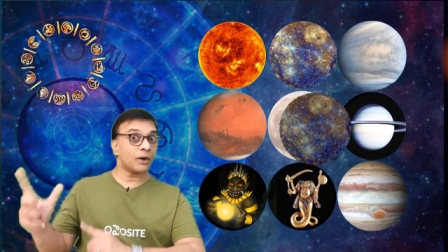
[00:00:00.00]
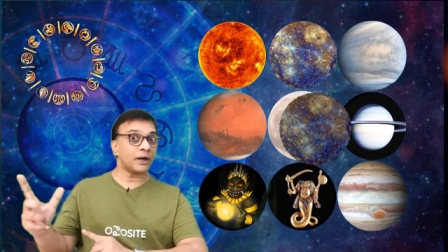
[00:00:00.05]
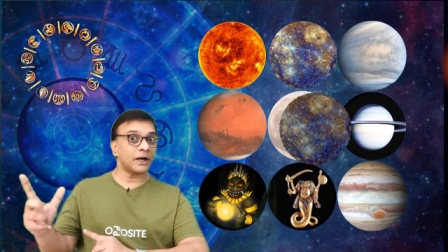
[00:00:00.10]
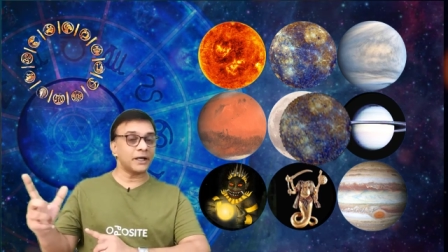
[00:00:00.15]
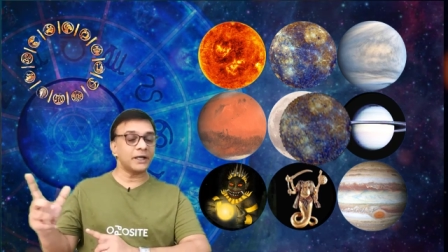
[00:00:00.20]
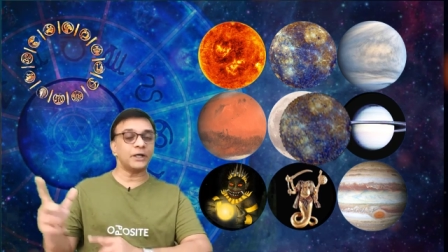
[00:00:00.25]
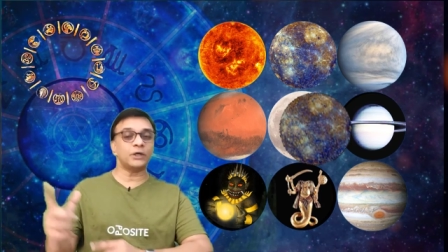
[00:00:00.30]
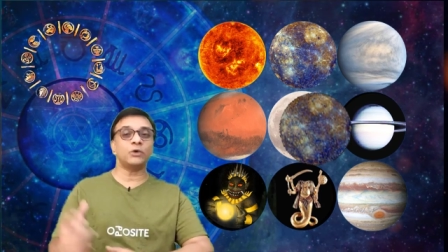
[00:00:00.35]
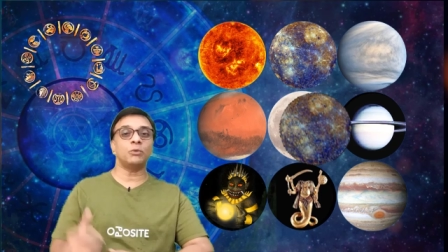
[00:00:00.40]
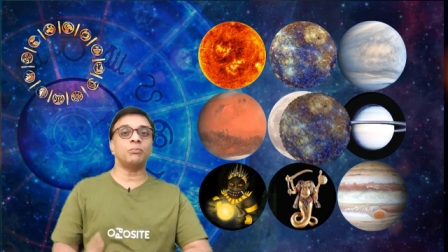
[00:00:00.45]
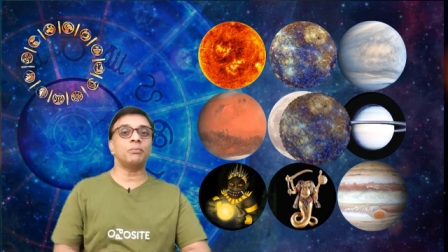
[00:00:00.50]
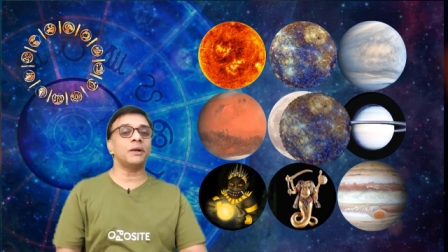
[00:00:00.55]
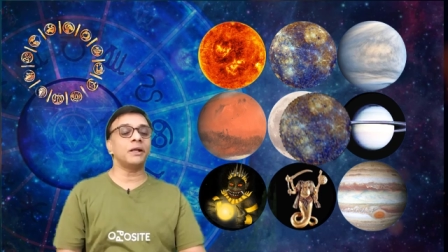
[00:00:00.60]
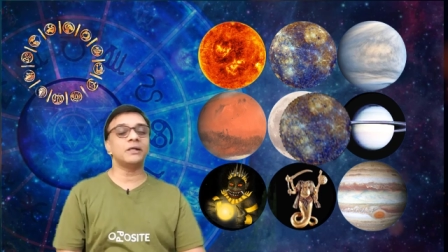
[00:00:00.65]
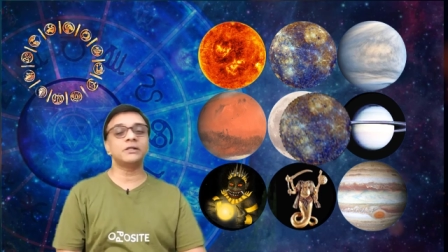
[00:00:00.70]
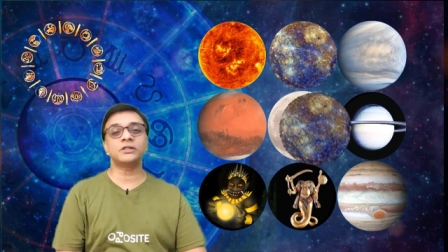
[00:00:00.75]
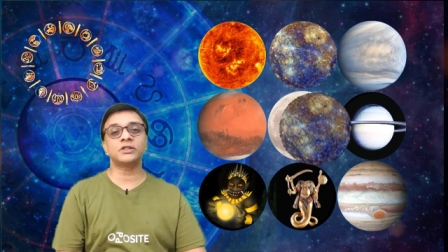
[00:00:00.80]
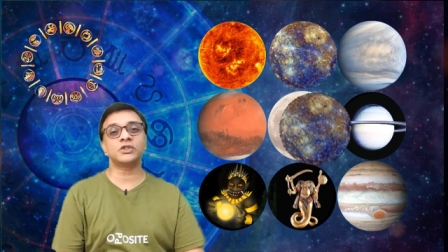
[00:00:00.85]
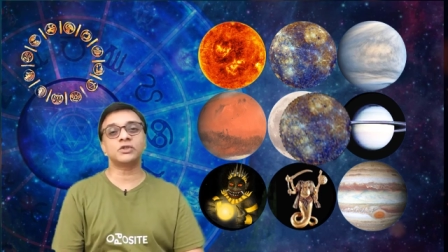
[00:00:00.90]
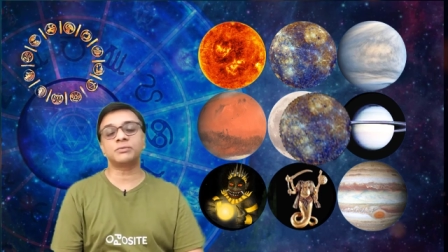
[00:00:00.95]
or I need to
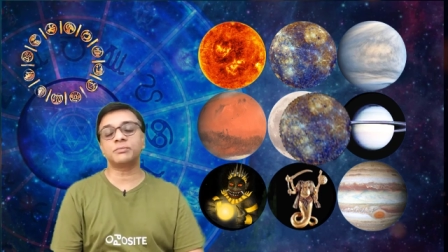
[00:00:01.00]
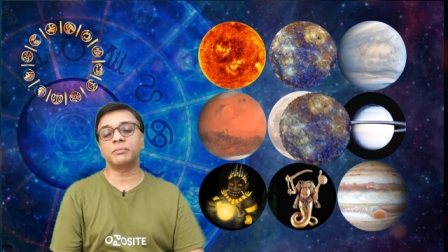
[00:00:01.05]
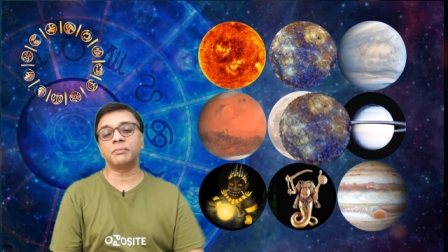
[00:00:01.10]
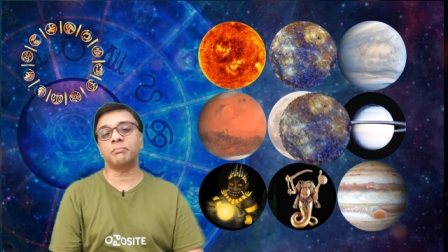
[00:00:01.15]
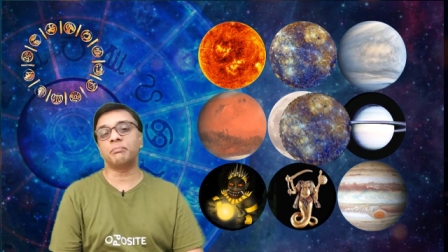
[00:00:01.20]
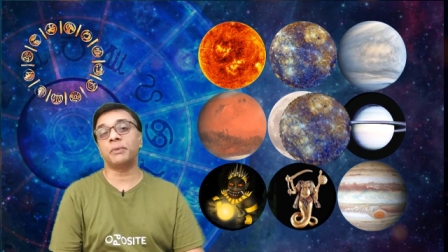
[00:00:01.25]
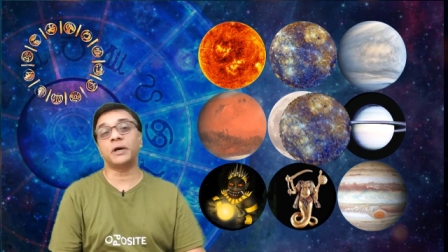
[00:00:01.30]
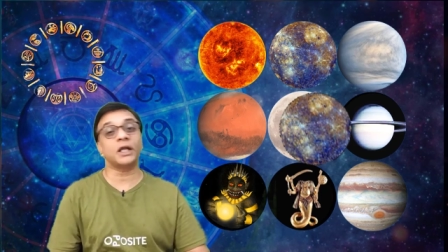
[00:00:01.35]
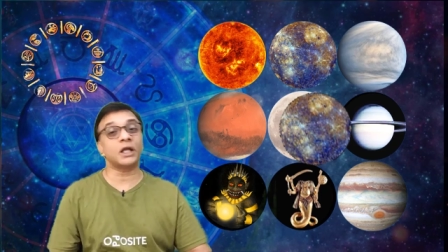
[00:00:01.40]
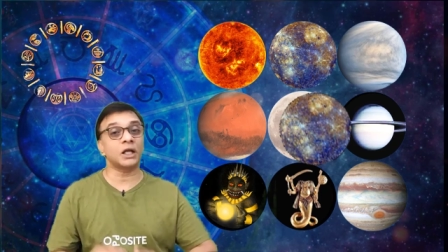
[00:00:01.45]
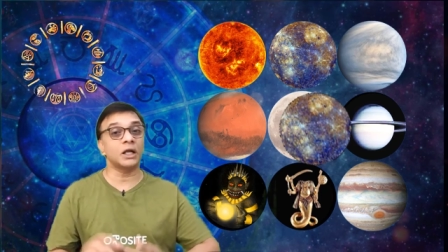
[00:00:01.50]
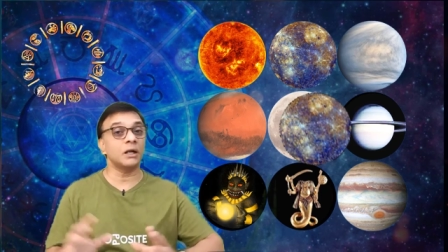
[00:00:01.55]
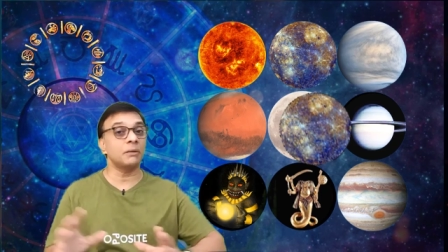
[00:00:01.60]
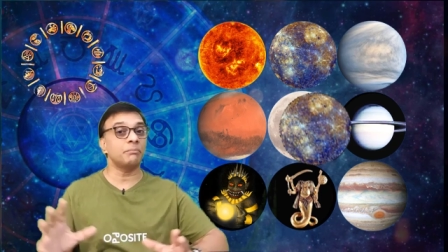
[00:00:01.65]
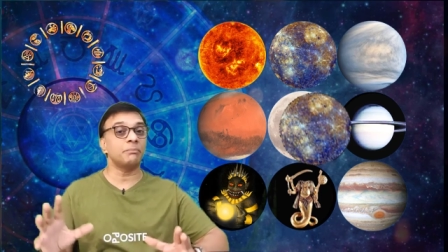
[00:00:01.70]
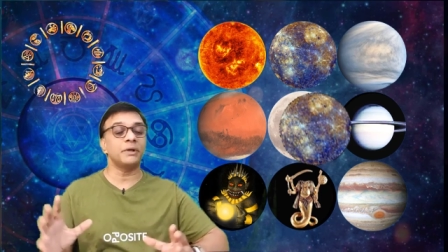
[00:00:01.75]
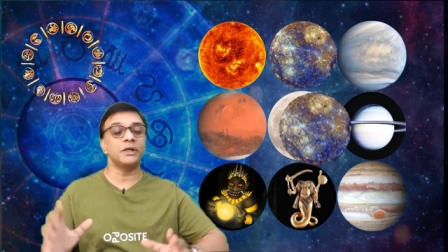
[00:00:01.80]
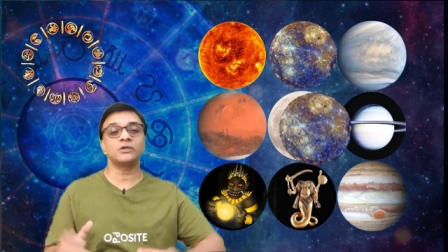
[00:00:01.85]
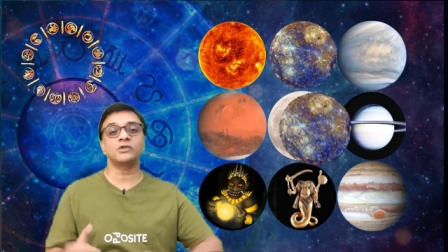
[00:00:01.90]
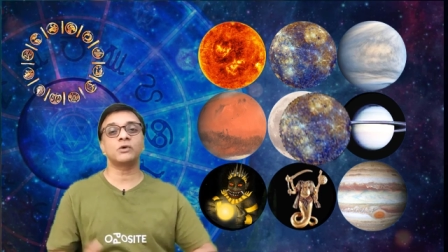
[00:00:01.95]
play this
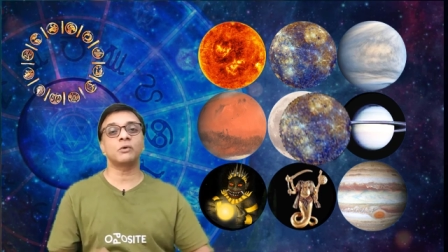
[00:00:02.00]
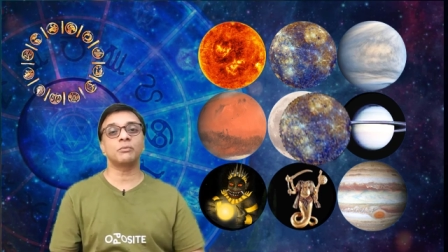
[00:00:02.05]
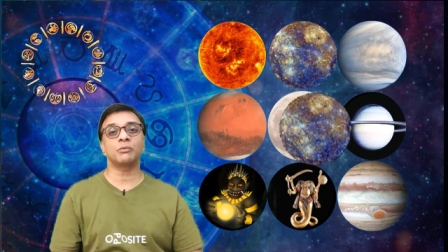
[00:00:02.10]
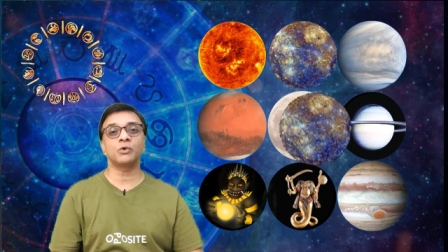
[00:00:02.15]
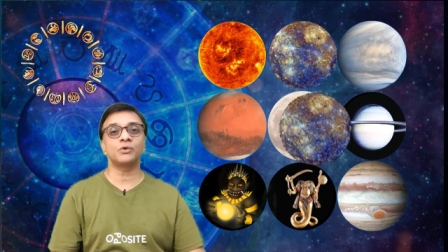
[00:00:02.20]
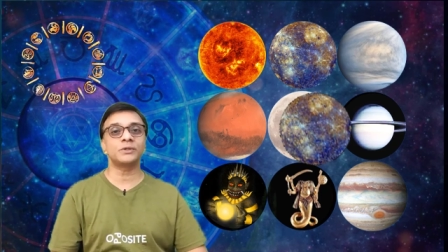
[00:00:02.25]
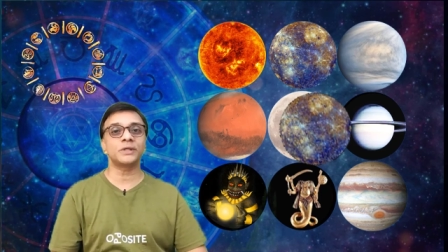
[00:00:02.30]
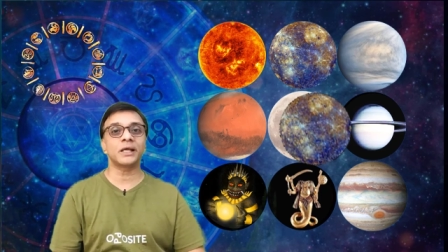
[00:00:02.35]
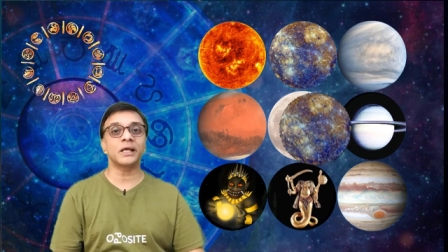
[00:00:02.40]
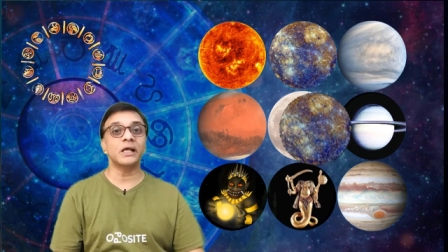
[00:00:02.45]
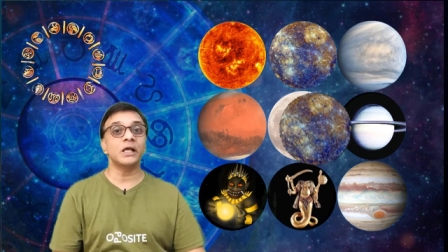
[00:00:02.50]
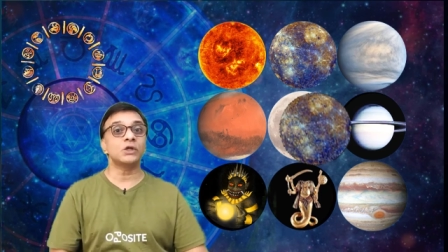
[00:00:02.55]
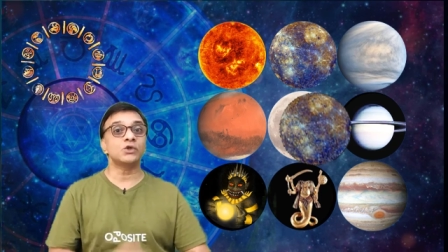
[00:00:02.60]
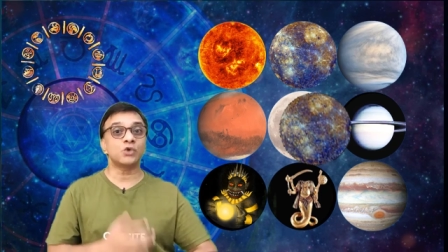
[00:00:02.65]
particular piece of music.